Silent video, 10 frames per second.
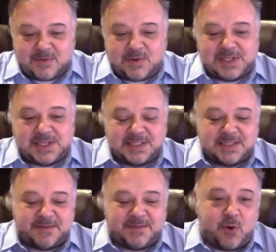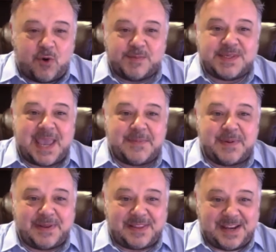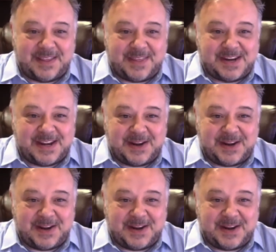which is a forms capability that it